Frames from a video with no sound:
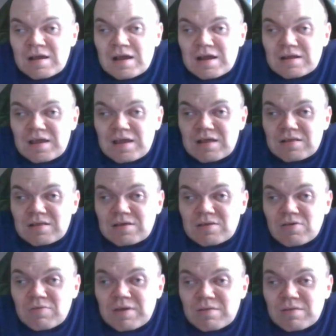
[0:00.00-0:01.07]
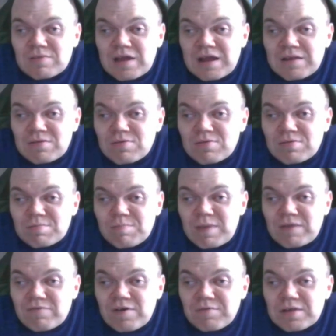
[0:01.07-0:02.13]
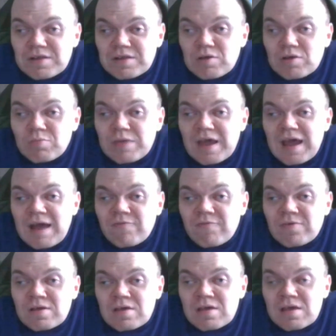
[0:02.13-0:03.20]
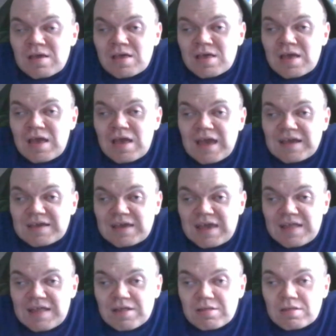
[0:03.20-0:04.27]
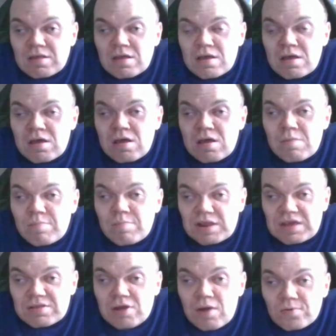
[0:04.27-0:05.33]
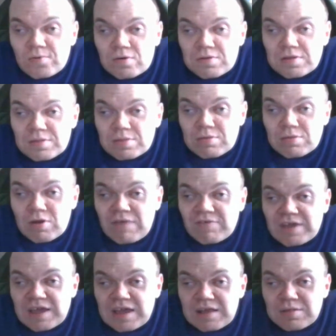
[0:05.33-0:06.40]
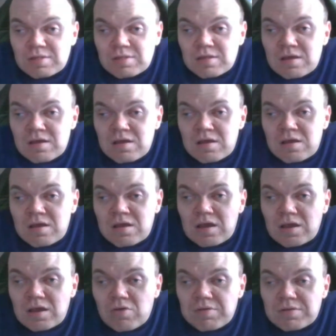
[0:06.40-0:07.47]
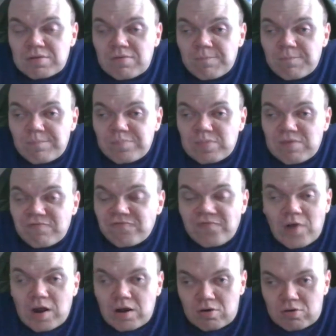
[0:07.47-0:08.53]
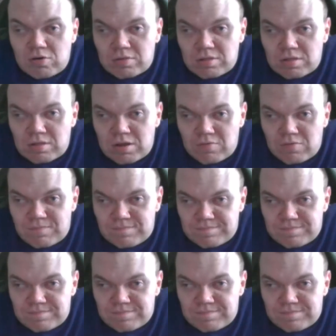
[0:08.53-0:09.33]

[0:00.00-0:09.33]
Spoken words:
and just make reference that they don't have a kid as police officers and don't have kids going into the fires, so,